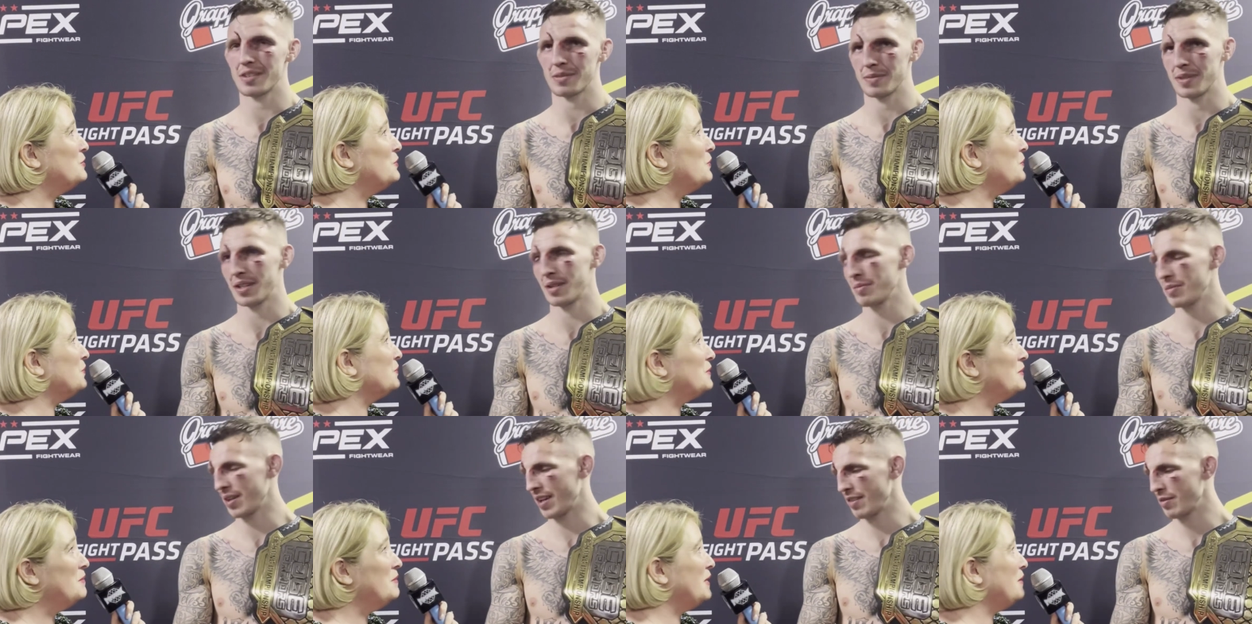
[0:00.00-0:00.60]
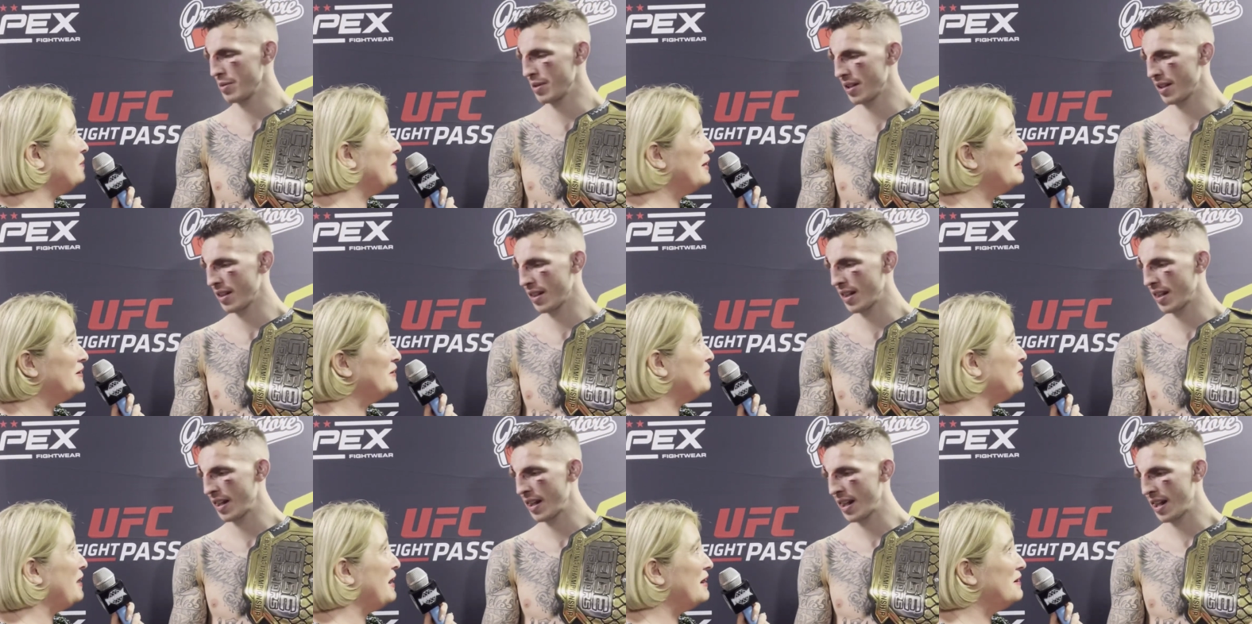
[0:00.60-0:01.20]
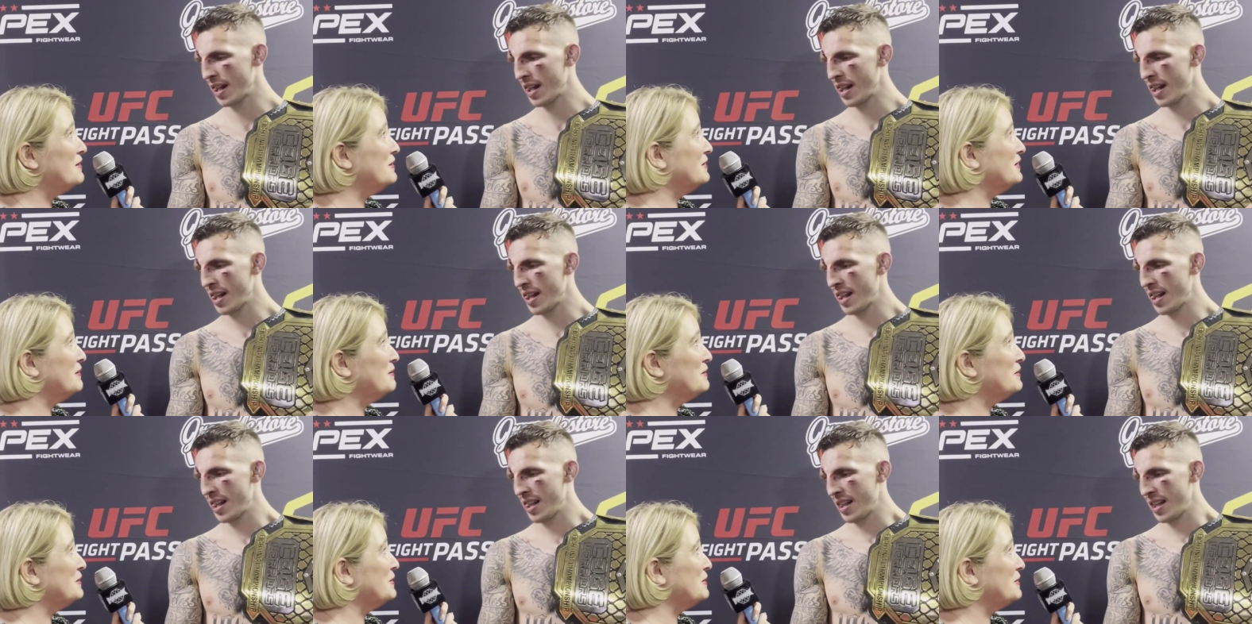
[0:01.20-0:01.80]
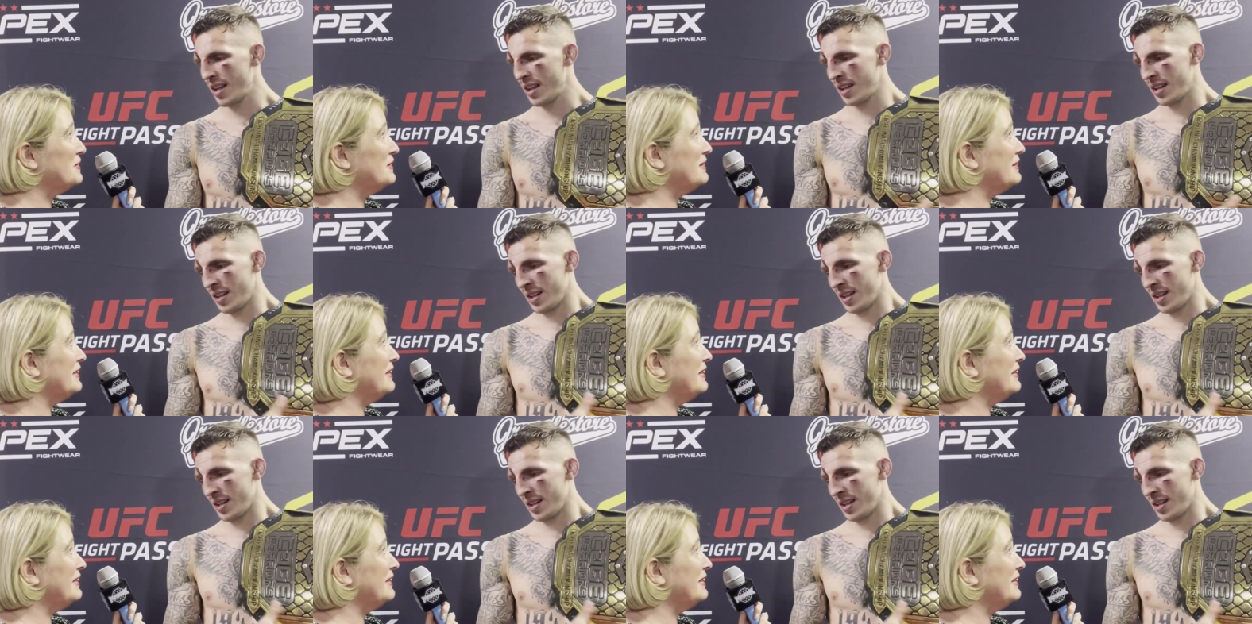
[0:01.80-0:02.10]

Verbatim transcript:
Speaker 1: Talk to me about the crowd. It was just